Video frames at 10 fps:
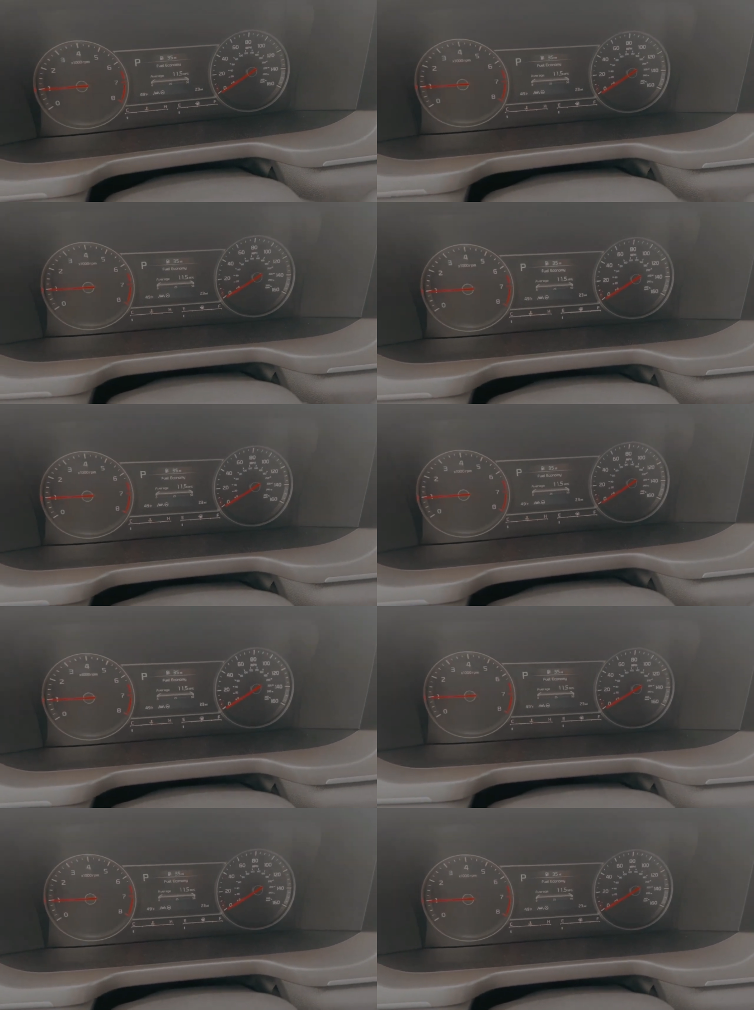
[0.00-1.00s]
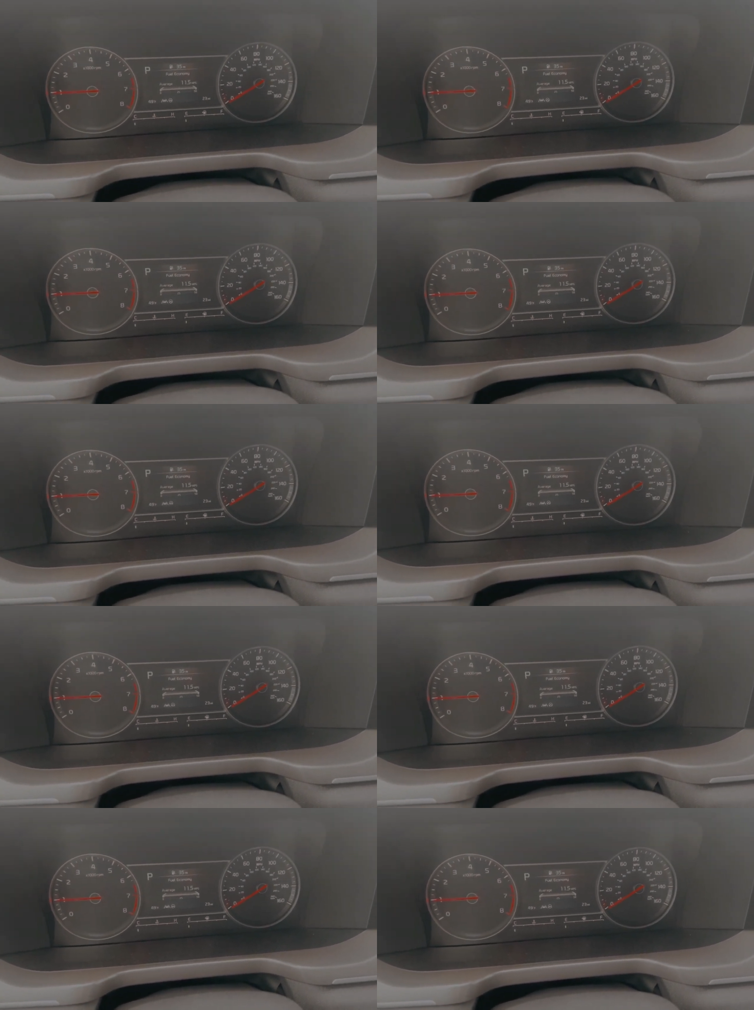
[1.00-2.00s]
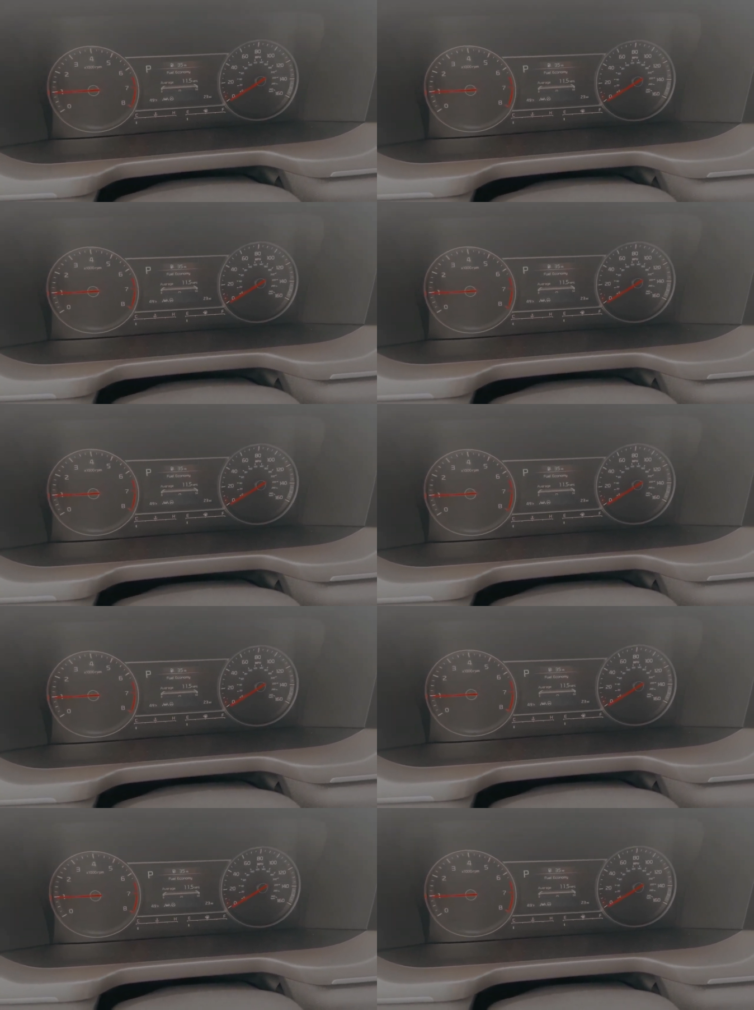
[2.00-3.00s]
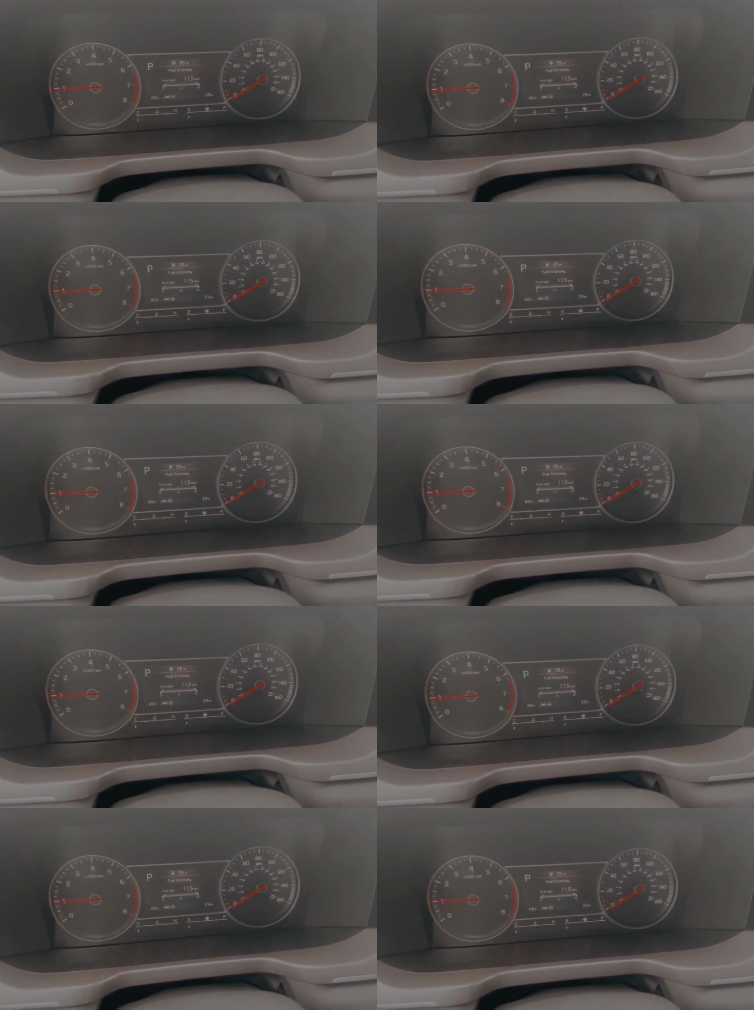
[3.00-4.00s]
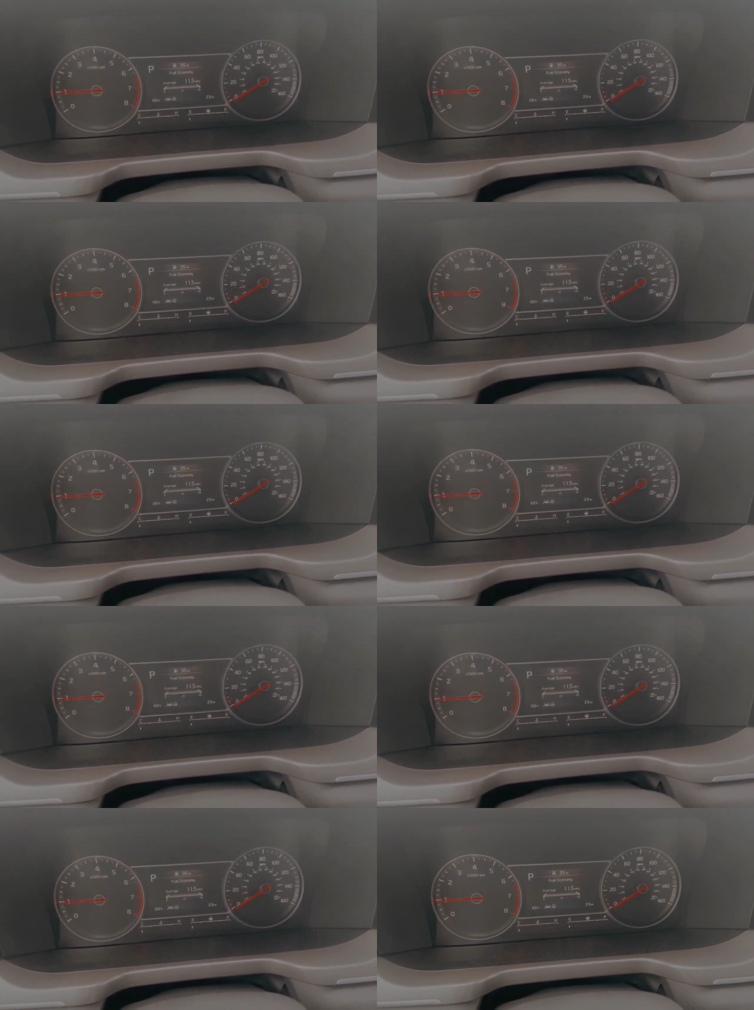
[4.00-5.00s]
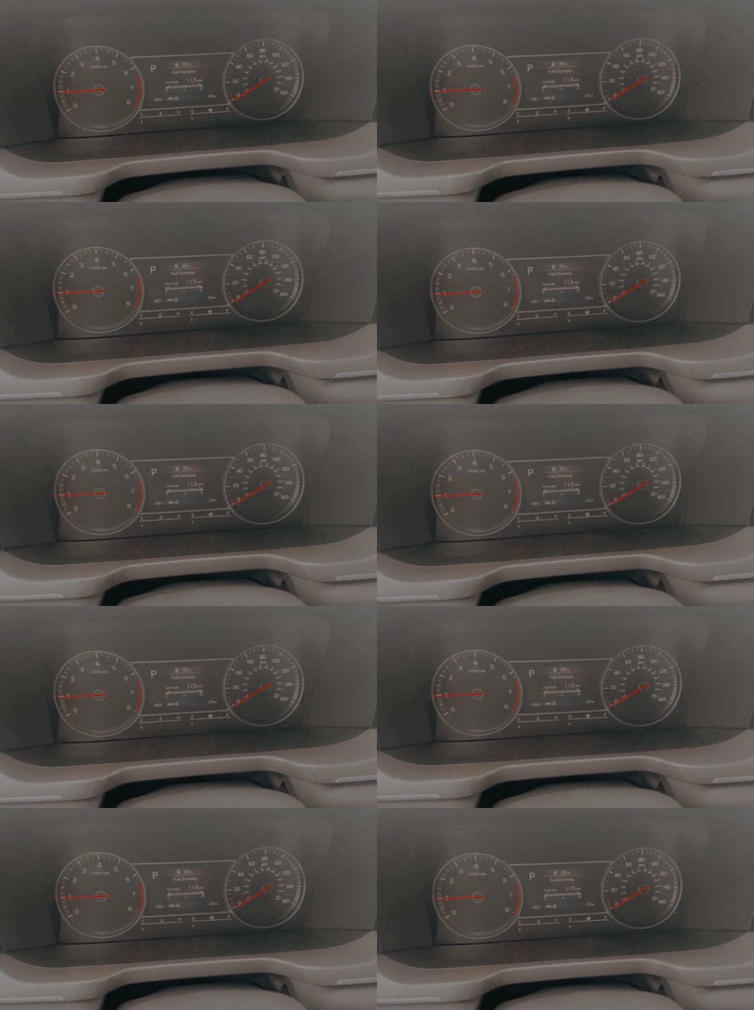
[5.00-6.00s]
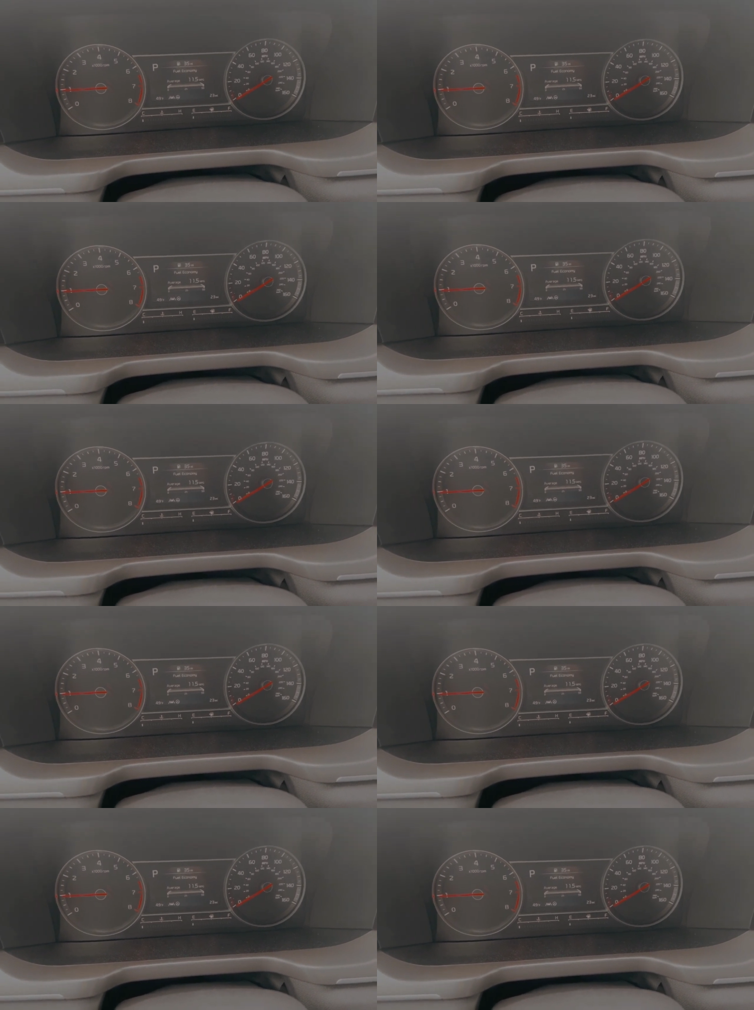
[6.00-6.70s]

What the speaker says: No face is visible, so there are no lips to read.